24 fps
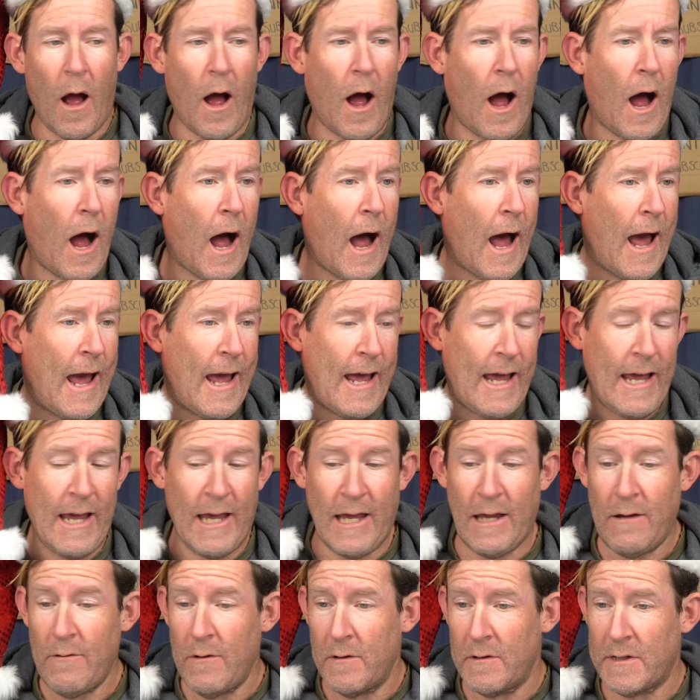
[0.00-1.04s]

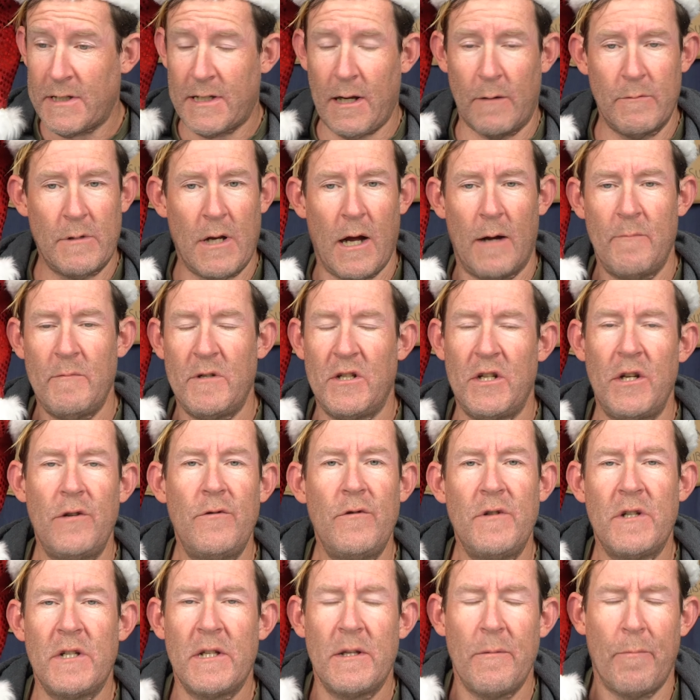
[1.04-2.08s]
I sometimes
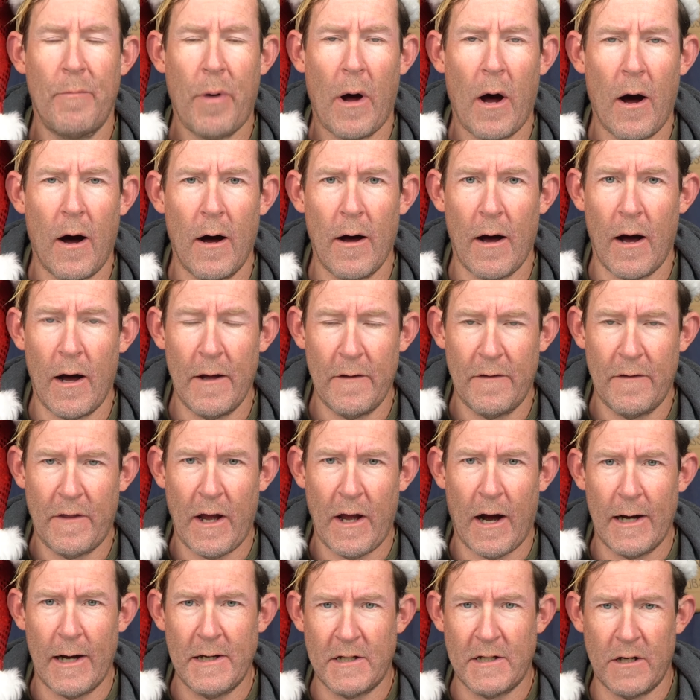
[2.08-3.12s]
use the part, uh,
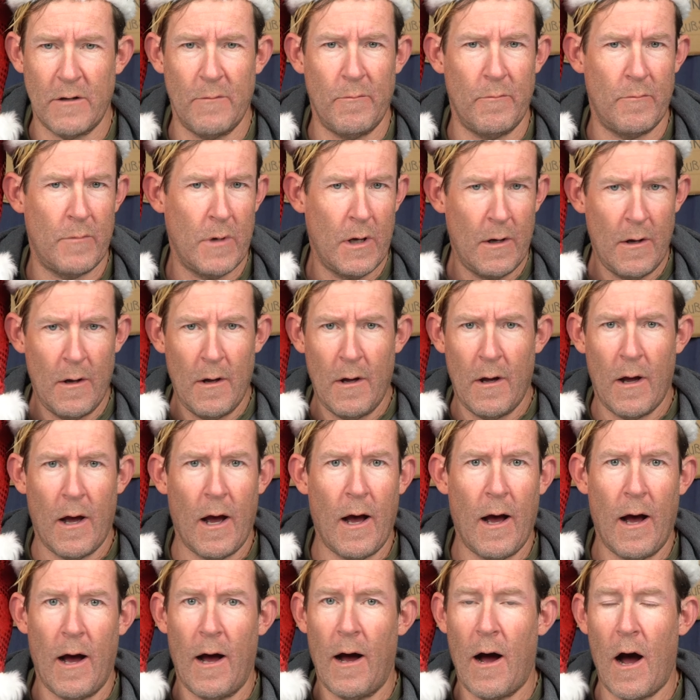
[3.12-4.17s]
the item
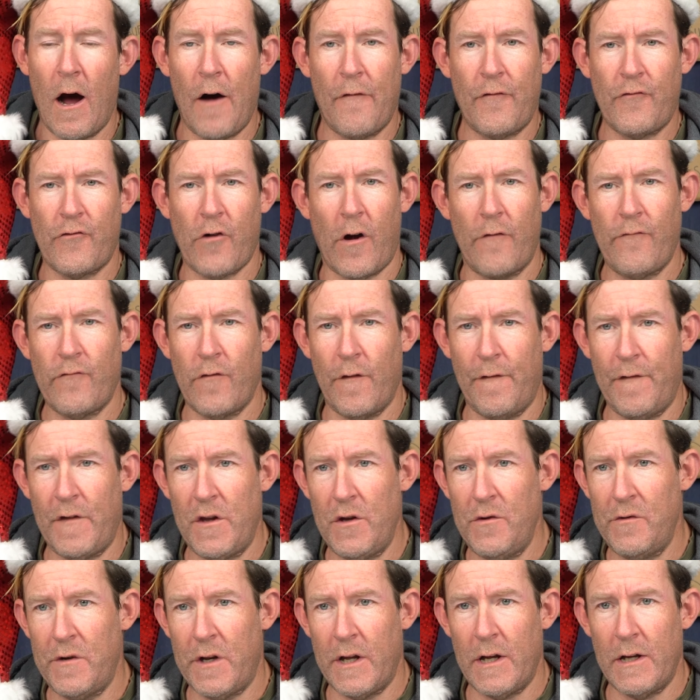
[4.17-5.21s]
uh, after I've
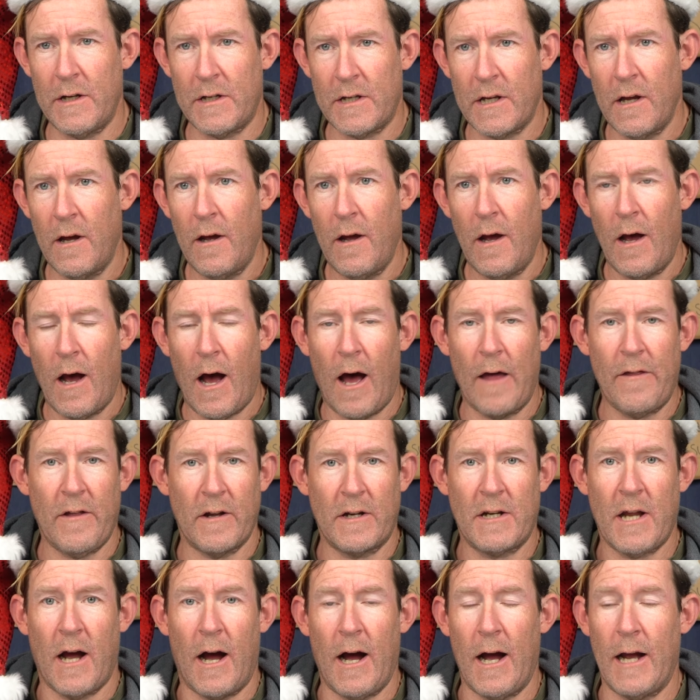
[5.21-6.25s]
reviewed it. Other
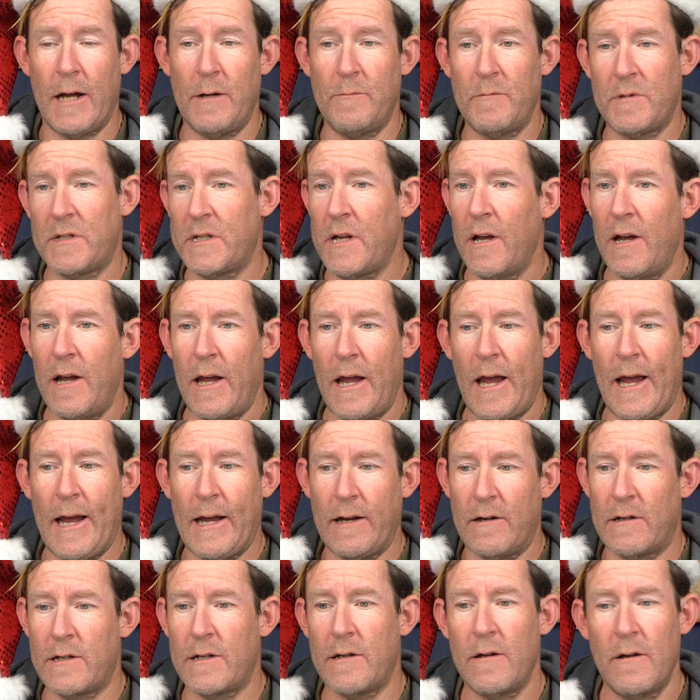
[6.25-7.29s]
times
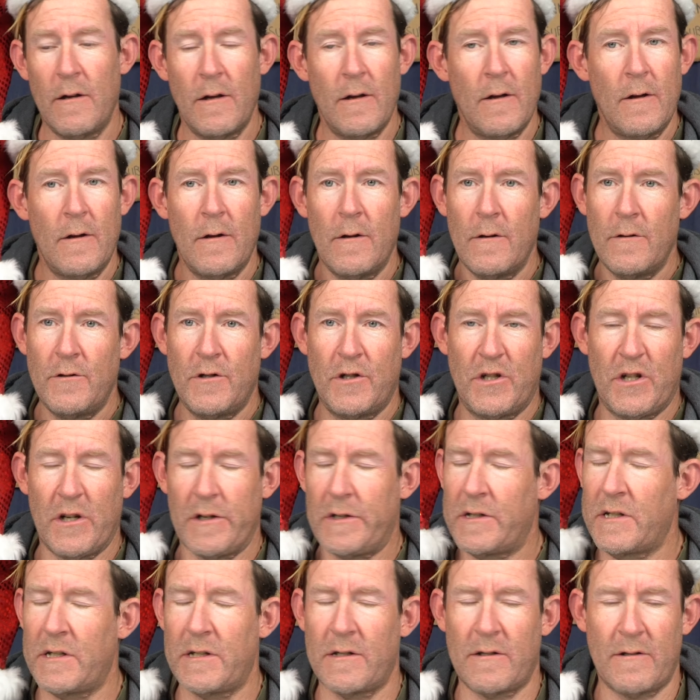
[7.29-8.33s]
it
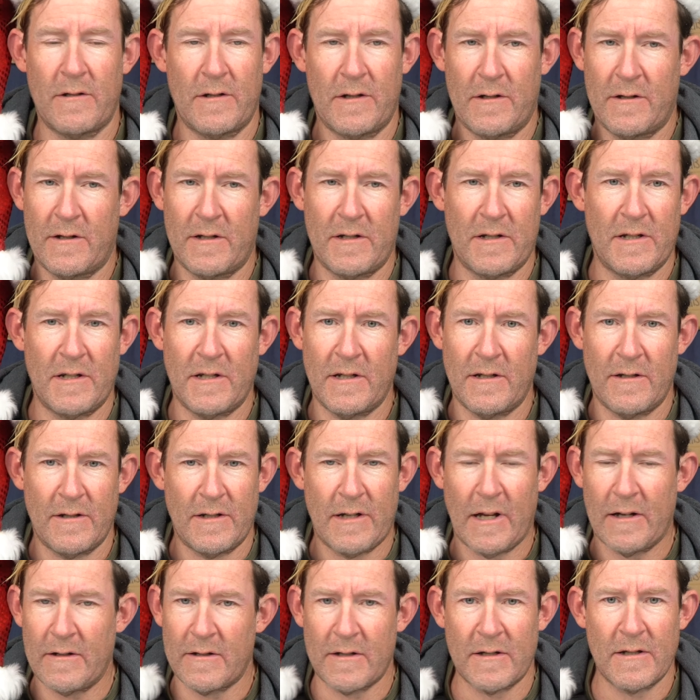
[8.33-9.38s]
just
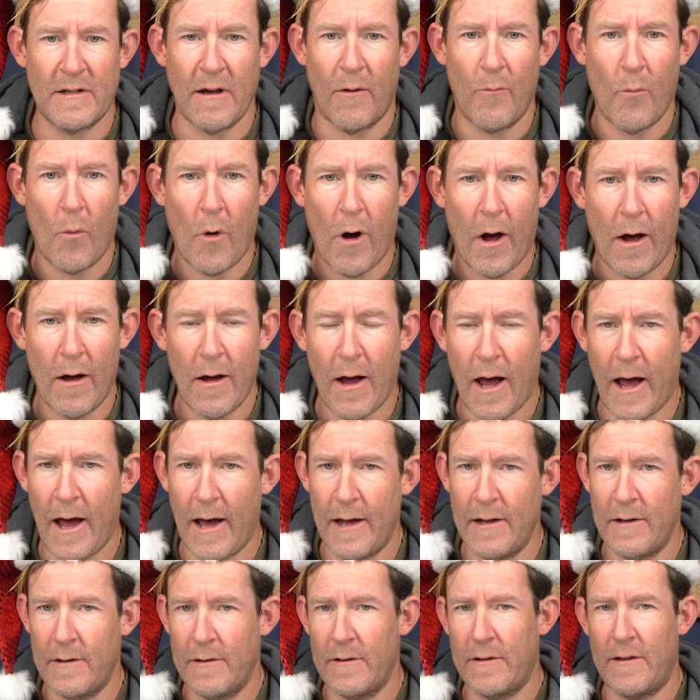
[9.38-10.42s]
sits somewhere,
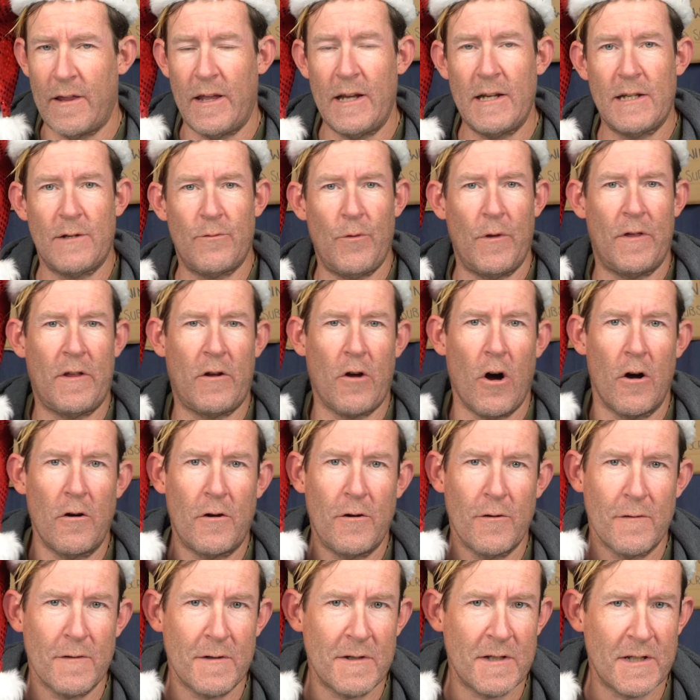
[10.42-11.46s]
and things with
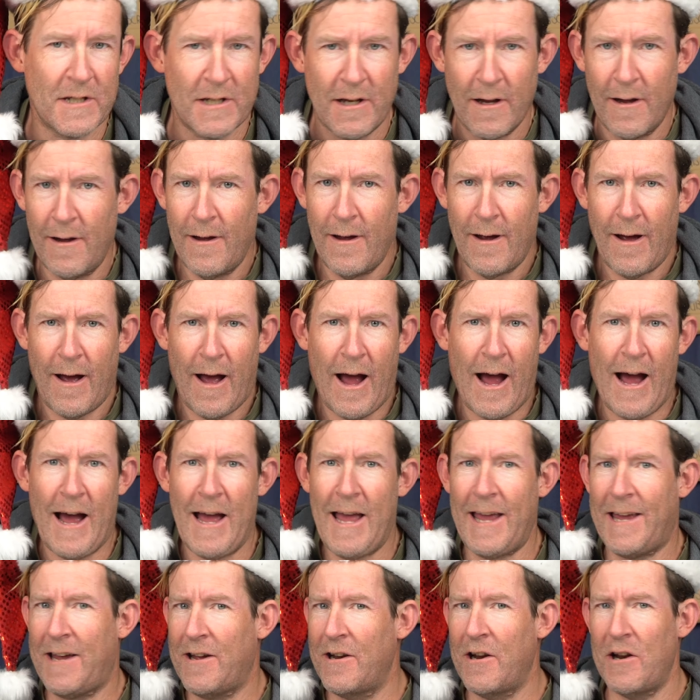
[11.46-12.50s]
goggles,
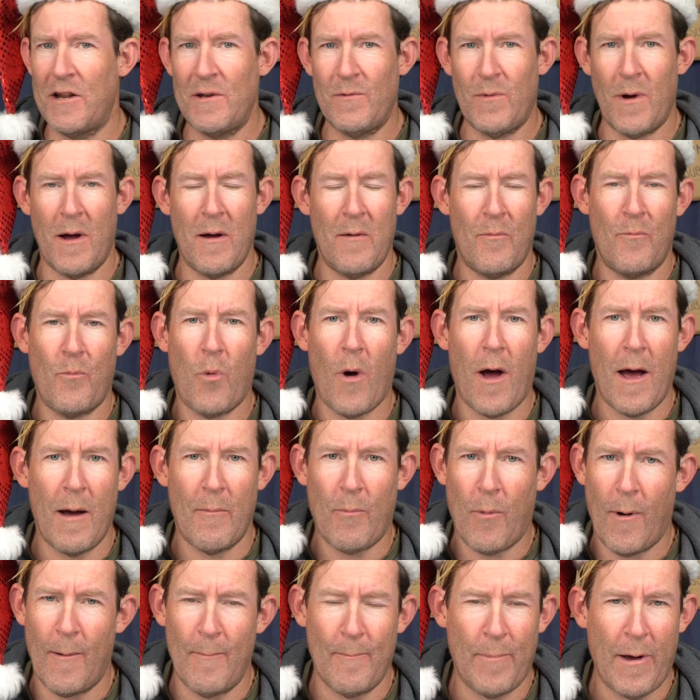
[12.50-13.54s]
I can only wear, wear
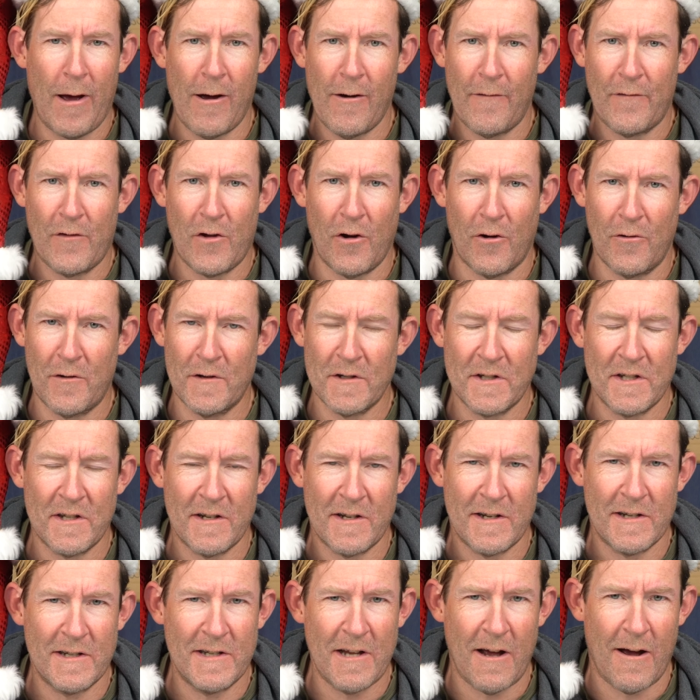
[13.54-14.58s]
one pair of goggles at
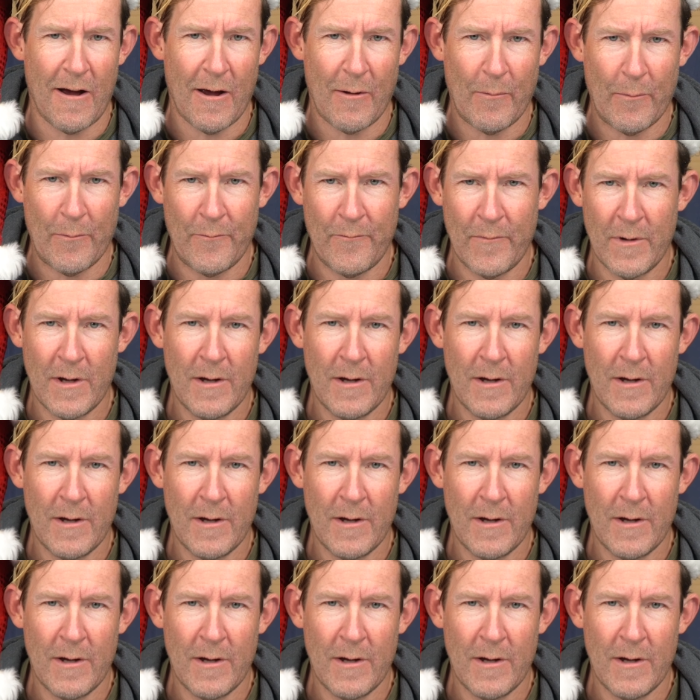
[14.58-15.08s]
a time.